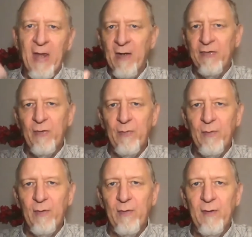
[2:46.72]

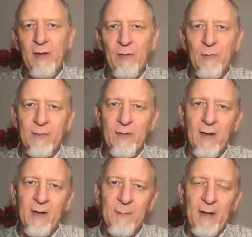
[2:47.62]
So earlier we're
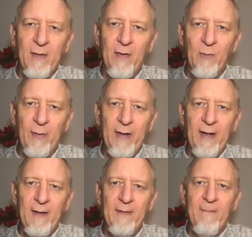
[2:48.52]
talking about, on the one
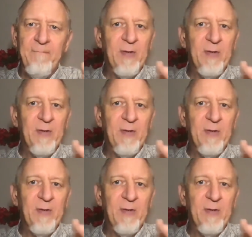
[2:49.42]
hand,